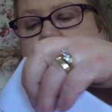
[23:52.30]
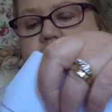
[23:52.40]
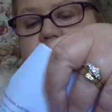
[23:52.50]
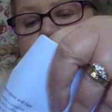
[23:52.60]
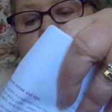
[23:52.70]
the
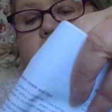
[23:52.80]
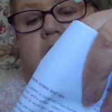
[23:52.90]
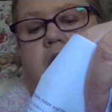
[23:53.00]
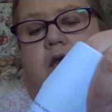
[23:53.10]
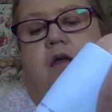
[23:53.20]
square.
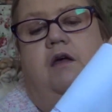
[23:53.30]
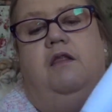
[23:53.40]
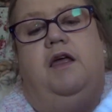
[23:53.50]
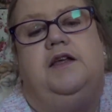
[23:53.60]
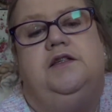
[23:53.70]

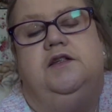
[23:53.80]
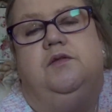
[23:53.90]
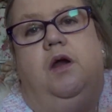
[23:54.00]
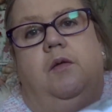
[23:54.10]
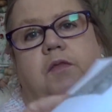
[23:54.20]
That's the square I'm